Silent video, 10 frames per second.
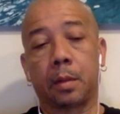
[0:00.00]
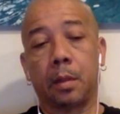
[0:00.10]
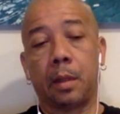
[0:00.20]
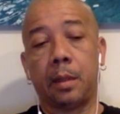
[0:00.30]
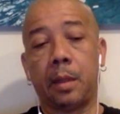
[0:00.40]

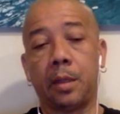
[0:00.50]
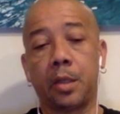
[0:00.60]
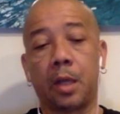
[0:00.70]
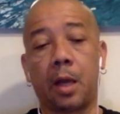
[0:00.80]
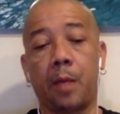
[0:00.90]
And then she
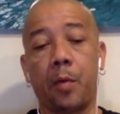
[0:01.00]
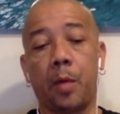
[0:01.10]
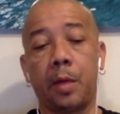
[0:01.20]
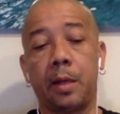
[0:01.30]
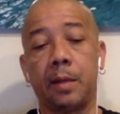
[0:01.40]
called me
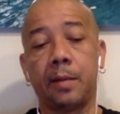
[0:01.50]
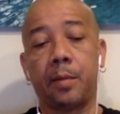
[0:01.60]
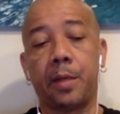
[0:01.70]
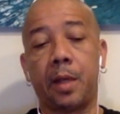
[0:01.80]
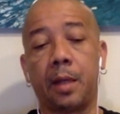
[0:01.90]
one day and said, my
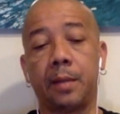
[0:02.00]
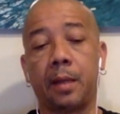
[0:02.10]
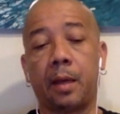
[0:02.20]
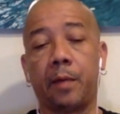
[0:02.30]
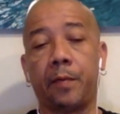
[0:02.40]
daughter
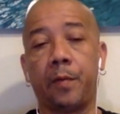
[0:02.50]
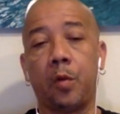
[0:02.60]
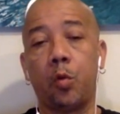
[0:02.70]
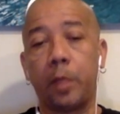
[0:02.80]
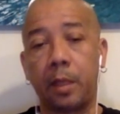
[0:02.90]
have
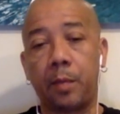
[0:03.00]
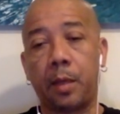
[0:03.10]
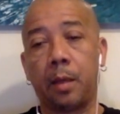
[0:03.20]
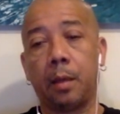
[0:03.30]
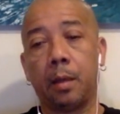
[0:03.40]

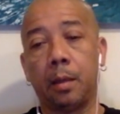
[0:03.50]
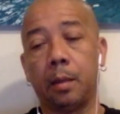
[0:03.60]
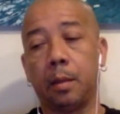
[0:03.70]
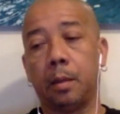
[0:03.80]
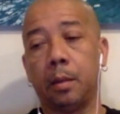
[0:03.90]
leukemia.
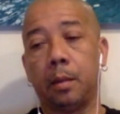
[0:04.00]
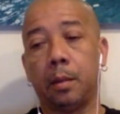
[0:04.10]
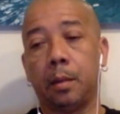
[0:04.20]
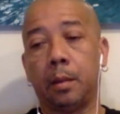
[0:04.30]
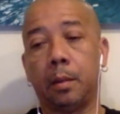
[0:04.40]

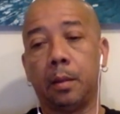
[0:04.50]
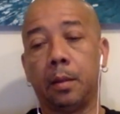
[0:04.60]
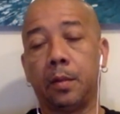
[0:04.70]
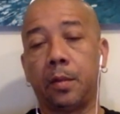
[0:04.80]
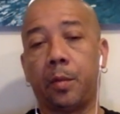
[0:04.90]

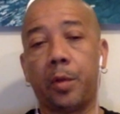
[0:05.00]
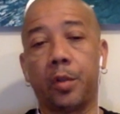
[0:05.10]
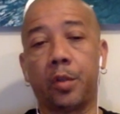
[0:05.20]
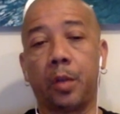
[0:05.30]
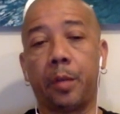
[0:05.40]
So I
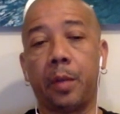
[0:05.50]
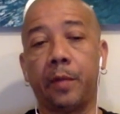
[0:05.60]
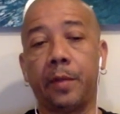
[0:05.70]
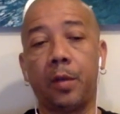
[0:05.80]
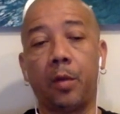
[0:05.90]
just drop everything